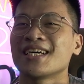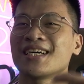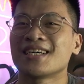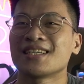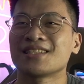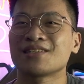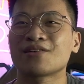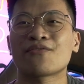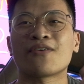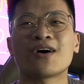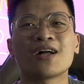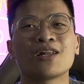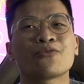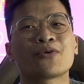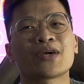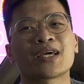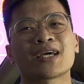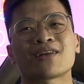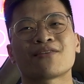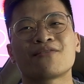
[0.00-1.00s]
they're
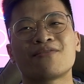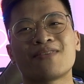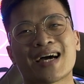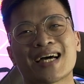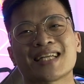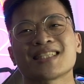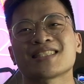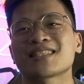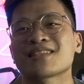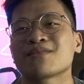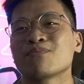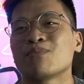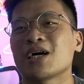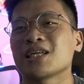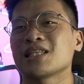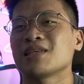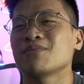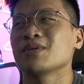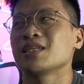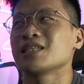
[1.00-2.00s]
following advanced
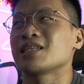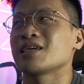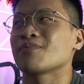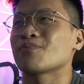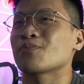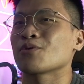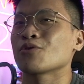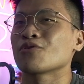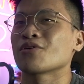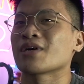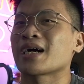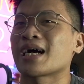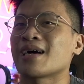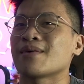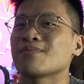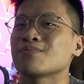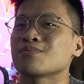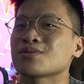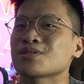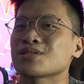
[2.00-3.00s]
bodybuilding
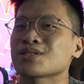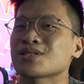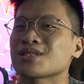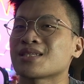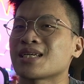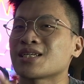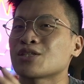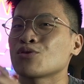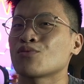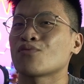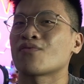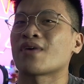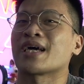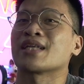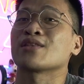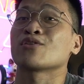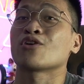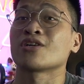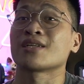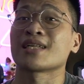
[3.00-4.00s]
programs that you
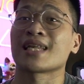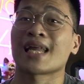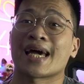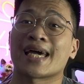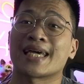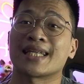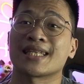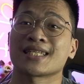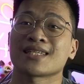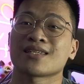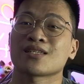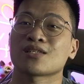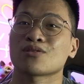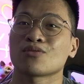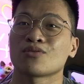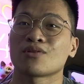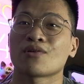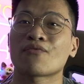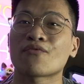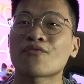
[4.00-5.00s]
find online.
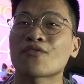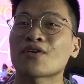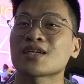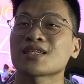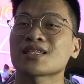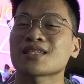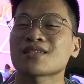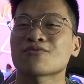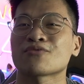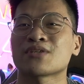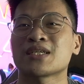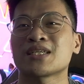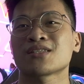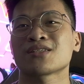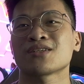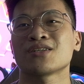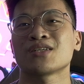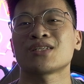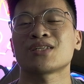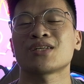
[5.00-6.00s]
So the first
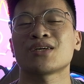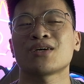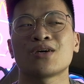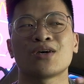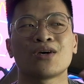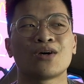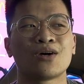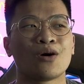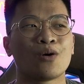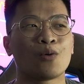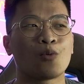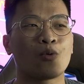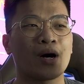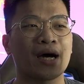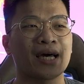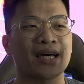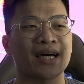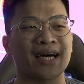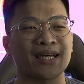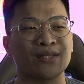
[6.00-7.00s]
reason
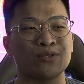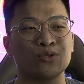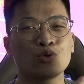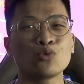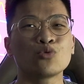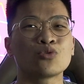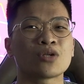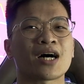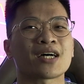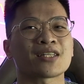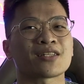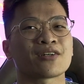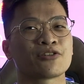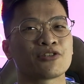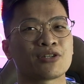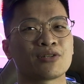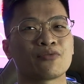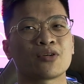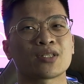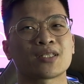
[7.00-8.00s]
why I do not
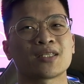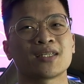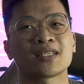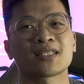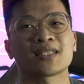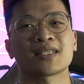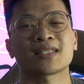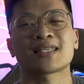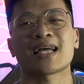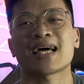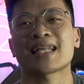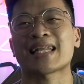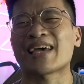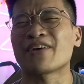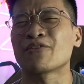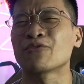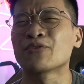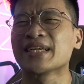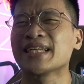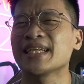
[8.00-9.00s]
agree with this is that I
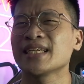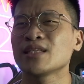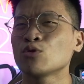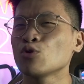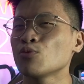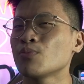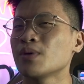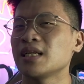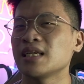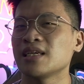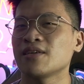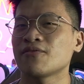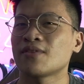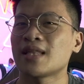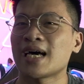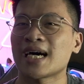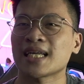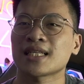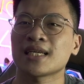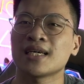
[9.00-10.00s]
really do believe
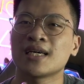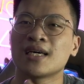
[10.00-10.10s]
that